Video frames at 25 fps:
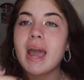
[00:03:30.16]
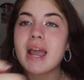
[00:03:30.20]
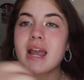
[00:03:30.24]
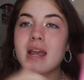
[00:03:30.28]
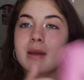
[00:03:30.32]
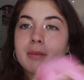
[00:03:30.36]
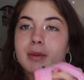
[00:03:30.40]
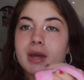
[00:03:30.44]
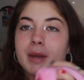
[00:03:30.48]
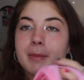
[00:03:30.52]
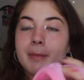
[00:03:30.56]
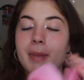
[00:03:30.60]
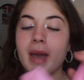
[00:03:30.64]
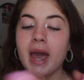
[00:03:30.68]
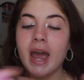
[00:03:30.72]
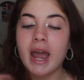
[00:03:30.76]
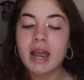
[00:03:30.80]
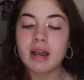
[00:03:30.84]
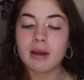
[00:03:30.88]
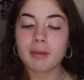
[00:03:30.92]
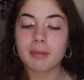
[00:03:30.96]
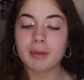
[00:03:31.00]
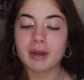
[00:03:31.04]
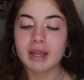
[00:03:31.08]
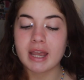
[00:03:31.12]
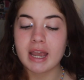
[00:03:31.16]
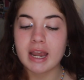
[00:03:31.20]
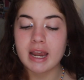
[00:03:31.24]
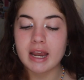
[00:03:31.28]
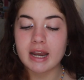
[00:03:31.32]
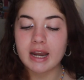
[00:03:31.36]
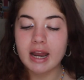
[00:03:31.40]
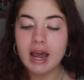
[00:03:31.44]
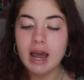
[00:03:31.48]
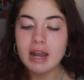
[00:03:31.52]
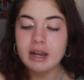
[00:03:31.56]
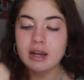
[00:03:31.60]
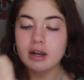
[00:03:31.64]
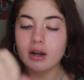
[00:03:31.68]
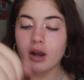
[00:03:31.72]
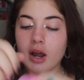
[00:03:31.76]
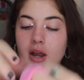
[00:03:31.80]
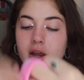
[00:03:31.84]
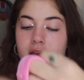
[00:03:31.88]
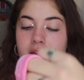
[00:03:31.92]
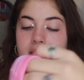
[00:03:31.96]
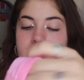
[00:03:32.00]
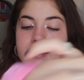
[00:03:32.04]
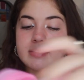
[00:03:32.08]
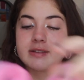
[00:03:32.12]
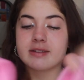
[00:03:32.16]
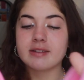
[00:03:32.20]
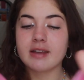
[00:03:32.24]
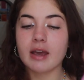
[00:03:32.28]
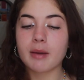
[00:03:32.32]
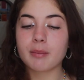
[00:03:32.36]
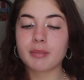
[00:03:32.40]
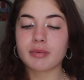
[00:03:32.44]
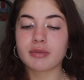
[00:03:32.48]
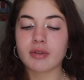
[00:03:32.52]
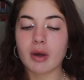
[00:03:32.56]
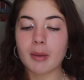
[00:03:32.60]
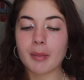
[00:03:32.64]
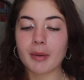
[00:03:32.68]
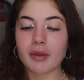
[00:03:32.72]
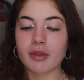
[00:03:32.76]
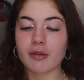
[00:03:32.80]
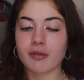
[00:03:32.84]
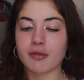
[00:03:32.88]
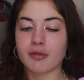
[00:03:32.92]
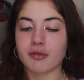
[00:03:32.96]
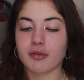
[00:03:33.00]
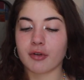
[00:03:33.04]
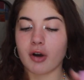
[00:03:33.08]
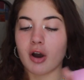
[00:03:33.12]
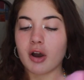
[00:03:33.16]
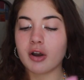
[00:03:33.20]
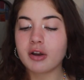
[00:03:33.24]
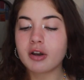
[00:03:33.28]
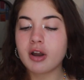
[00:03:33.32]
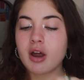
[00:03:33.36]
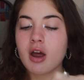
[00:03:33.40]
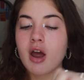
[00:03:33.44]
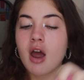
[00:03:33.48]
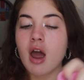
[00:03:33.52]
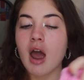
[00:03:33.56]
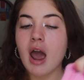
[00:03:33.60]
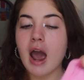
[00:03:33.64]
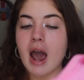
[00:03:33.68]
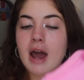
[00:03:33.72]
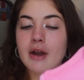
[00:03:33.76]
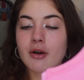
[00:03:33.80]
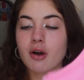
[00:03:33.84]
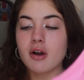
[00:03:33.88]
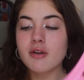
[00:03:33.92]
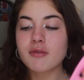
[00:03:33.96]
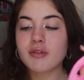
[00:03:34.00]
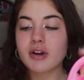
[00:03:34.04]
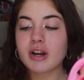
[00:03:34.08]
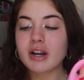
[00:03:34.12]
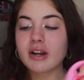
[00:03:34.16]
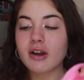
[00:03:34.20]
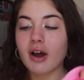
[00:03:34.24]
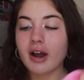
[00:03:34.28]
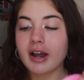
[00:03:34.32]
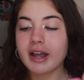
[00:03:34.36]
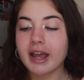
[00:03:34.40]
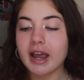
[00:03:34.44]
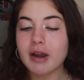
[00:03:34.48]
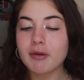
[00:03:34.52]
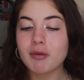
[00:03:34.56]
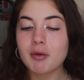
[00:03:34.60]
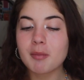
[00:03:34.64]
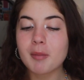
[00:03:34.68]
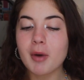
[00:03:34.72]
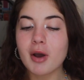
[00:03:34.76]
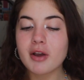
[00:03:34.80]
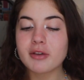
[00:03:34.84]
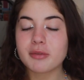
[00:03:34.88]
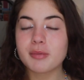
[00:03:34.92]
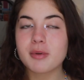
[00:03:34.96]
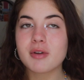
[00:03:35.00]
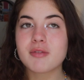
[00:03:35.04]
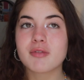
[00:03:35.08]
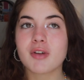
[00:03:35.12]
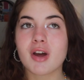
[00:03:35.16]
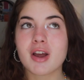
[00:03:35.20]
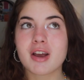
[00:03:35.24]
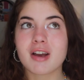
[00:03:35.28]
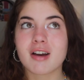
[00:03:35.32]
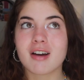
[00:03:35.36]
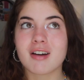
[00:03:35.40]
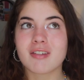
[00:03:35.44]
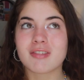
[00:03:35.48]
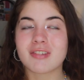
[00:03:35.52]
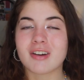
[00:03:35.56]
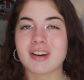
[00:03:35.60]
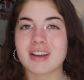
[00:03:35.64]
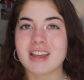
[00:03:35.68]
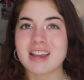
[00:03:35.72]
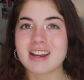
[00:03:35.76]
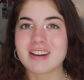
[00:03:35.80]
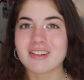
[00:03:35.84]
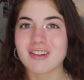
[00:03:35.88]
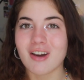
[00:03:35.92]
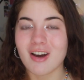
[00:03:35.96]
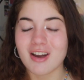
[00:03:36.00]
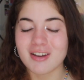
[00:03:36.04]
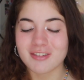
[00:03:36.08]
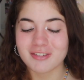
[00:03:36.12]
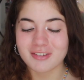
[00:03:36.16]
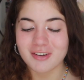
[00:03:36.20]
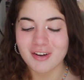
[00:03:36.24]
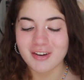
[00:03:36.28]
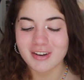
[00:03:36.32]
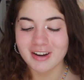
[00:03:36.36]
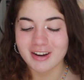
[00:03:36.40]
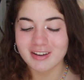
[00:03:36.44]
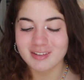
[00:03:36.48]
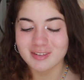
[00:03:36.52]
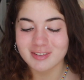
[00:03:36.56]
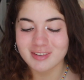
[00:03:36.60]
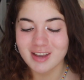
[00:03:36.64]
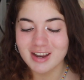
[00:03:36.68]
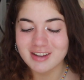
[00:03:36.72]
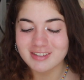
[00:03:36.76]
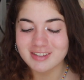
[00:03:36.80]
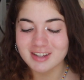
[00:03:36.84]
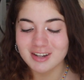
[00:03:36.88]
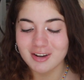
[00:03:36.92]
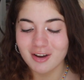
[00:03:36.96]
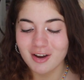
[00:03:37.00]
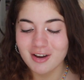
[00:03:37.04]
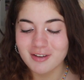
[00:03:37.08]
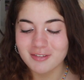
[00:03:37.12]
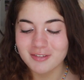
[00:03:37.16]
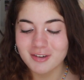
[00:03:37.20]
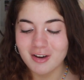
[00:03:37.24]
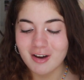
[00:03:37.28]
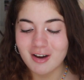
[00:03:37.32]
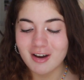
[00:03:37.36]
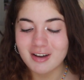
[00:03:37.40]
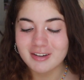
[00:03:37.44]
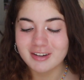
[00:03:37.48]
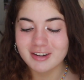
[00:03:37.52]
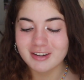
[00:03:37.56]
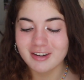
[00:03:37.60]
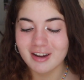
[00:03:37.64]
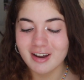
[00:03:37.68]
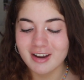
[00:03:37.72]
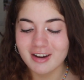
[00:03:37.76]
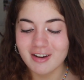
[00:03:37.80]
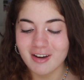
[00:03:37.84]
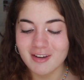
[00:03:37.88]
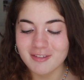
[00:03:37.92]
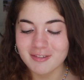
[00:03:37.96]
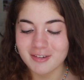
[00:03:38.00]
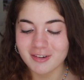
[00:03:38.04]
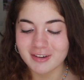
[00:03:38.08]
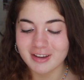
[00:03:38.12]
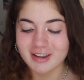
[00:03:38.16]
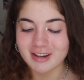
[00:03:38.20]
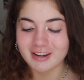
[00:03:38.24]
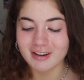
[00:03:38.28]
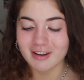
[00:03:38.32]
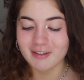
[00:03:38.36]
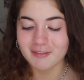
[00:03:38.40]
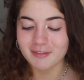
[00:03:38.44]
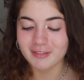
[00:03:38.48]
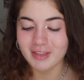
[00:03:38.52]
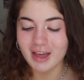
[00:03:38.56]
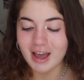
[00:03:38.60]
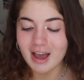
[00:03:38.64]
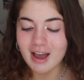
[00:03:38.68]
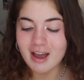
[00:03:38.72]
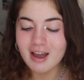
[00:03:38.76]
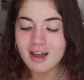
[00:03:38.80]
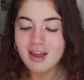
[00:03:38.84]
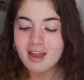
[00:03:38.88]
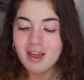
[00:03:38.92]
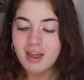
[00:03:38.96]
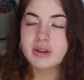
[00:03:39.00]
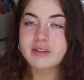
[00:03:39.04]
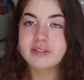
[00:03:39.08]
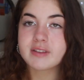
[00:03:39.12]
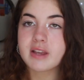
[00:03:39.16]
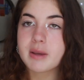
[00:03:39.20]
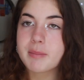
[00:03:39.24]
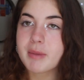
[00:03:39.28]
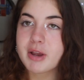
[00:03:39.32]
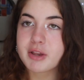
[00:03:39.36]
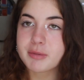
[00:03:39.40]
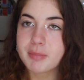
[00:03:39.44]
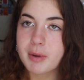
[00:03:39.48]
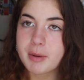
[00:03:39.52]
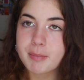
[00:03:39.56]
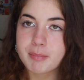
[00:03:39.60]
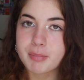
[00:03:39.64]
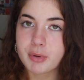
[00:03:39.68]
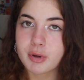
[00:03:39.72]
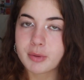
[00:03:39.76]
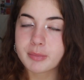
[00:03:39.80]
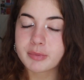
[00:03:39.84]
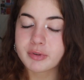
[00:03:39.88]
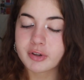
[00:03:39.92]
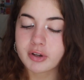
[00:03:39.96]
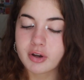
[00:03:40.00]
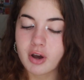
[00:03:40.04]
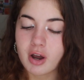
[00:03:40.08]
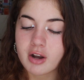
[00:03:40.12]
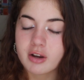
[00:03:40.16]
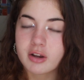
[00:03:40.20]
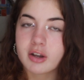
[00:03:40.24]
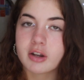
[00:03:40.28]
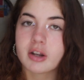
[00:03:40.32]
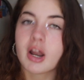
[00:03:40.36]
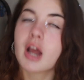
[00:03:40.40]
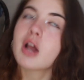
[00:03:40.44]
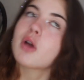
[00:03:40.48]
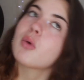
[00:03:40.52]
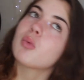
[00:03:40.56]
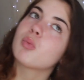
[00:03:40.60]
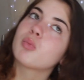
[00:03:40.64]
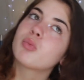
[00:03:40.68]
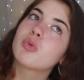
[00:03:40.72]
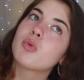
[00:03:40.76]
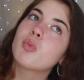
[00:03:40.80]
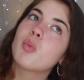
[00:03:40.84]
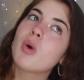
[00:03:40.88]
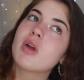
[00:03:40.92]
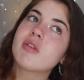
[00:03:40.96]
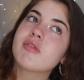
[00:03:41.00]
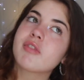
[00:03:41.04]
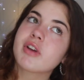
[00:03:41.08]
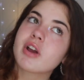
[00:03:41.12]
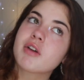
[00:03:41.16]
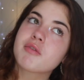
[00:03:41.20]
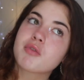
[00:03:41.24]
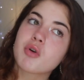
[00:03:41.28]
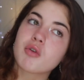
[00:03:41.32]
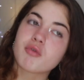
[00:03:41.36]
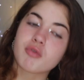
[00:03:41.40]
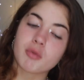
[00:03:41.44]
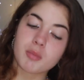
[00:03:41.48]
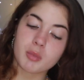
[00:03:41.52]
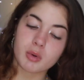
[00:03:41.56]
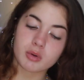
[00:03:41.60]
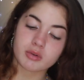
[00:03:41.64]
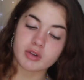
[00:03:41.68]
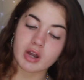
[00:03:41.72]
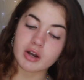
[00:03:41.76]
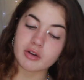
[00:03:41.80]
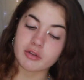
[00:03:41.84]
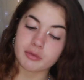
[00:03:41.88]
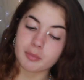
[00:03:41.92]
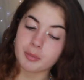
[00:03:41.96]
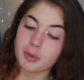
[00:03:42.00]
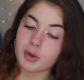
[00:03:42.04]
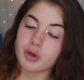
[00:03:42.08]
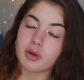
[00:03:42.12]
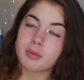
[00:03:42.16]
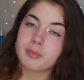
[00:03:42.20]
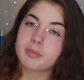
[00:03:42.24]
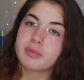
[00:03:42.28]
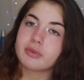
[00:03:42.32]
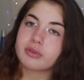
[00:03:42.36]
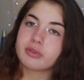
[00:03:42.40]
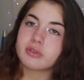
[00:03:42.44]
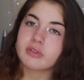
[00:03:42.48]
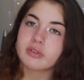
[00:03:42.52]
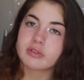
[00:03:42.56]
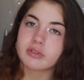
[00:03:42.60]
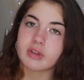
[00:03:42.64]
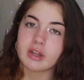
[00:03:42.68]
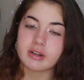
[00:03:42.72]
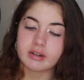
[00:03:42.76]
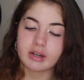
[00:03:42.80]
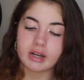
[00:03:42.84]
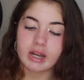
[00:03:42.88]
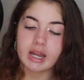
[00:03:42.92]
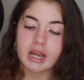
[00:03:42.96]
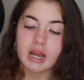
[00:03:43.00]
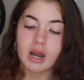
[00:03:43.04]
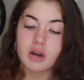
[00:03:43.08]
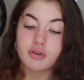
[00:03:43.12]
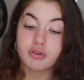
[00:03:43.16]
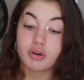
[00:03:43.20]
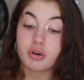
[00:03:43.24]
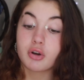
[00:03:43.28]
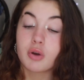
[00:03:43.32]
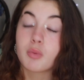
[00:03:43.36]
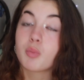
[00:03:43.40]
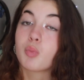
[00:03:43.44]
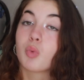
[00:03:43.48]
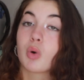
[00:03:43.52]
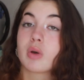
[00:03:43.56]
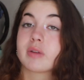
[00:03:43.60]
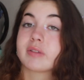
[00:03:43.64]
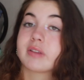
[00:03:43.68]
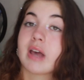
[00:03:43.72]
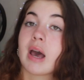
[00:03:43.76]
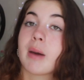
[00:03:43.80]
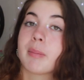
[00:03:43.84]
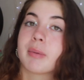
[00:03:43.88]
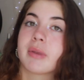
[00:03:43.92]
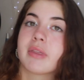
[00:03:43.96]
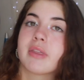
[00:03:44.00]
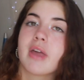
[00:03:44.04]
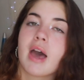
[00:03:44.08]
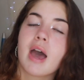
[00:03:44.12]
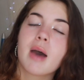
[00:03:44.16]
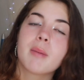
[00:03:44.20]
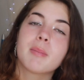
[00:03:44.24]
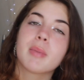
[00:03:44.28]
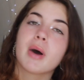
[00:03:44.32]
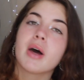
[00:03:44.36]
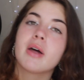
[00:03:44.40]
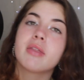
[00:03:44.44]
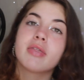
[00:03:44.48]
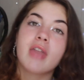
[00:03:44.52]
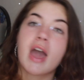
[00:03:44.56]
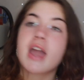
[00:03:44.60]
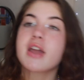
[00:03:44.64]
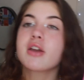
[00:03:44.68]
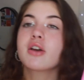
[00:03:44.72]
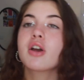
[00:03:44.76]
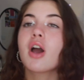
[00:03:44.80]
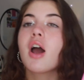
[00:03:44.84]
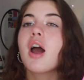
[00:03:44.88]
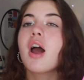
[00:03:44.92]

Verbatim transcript: baby pink bikini and it like zips up at the front and I really like it. It reminds me of like a fucking lifeguard, like a sexy lifeguard and like I fucking love that. Let's see it makes my boobs look kind of good. Like the one thing I've got from lockdown is boobs suddenly. I don't know what's happened there but there you